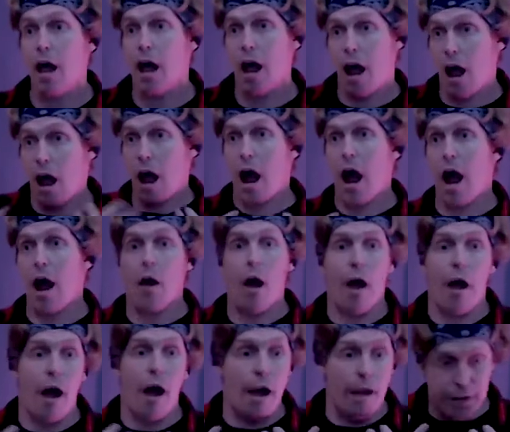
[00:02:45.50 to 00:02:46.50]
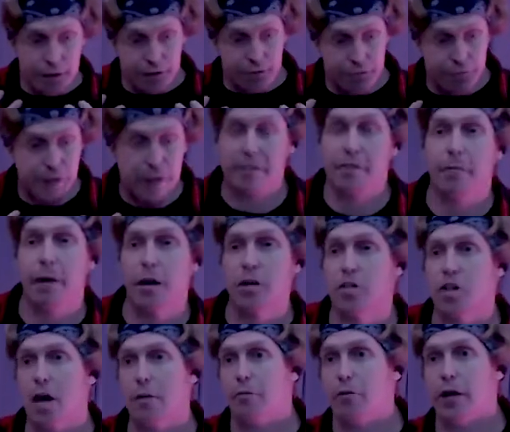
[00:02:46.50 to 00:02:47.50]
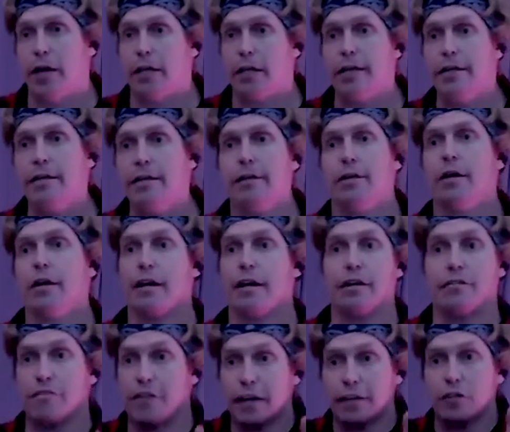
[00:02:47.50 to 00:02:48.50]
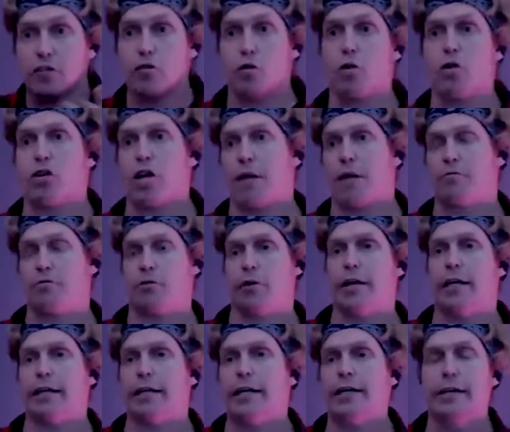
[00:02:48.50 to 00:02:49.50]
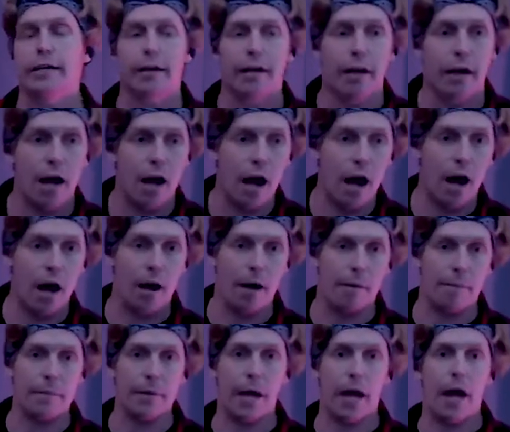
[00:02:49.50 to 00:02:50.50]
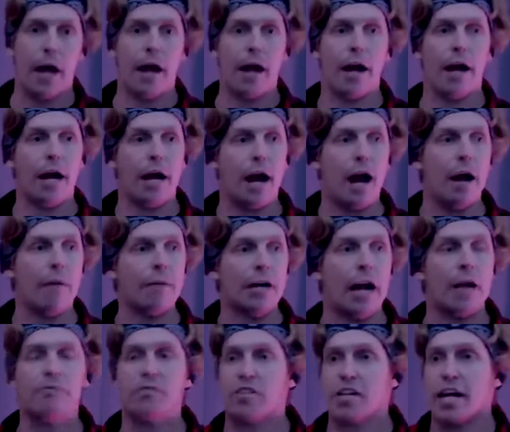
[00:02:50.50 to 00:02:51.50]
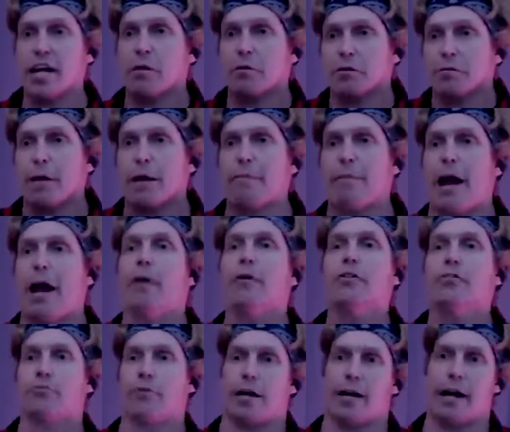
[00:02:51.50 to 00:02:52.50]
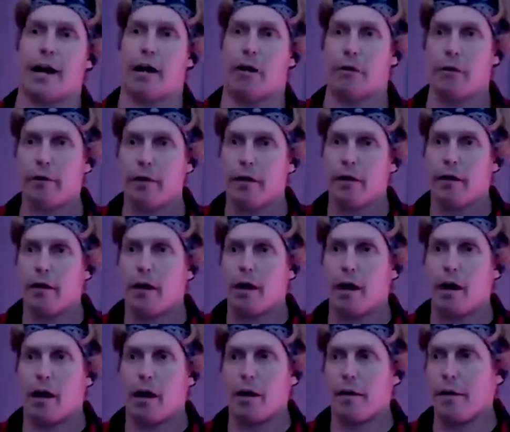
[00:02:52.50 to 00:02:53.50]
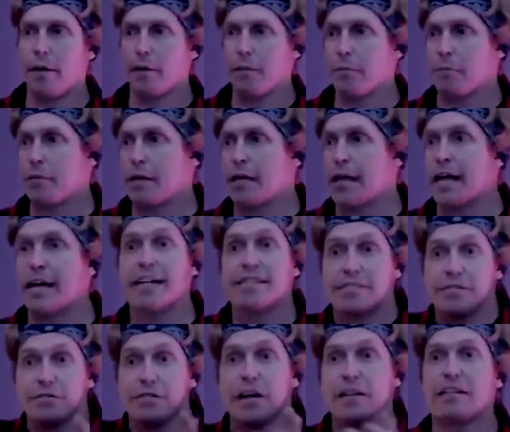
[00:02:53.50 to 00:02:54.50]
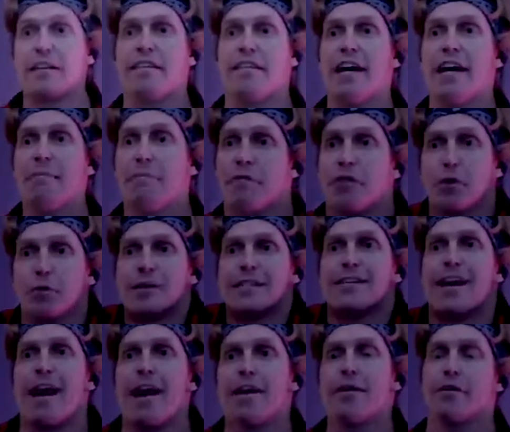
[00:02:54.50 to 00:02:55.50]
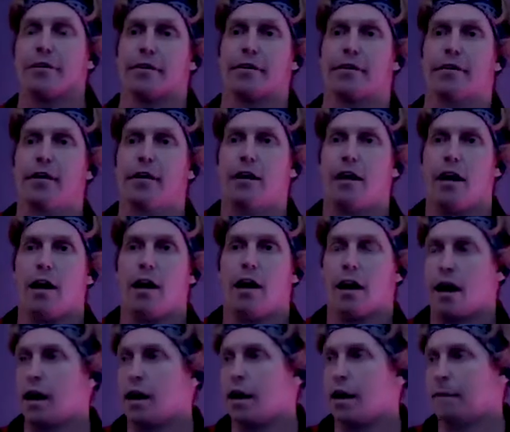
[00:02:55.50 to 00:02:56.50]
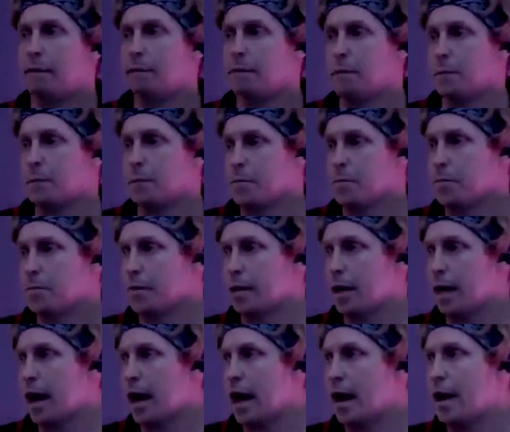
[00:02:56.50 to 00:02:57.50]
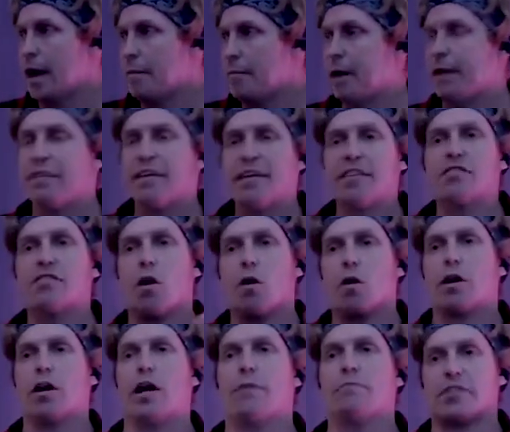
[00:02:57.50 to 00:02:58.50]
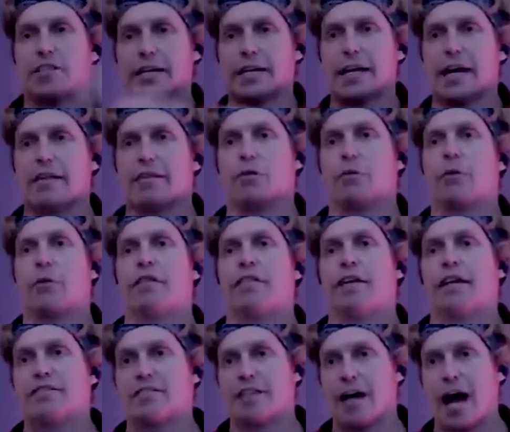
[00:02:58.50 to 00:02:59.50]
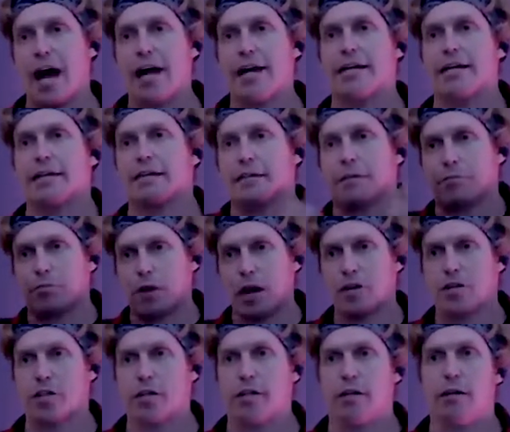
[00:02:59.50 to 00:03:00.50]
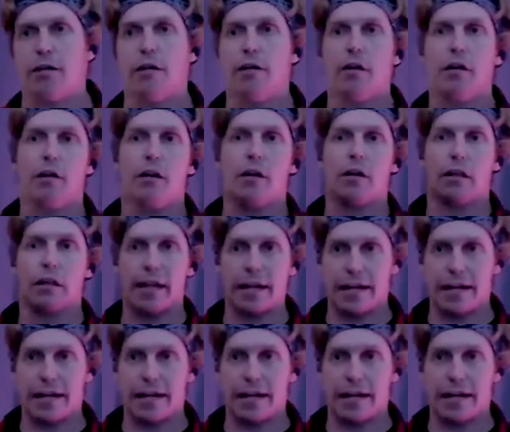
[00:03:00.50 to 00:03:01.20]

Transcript: Uh, it affected my job greatly. It affected your jobs greatly. Uh, I mean, I'm staying with my parents right now, uh, uh and it's affected them. They're retired. Um, I, and this all comes together with anxiety and depression.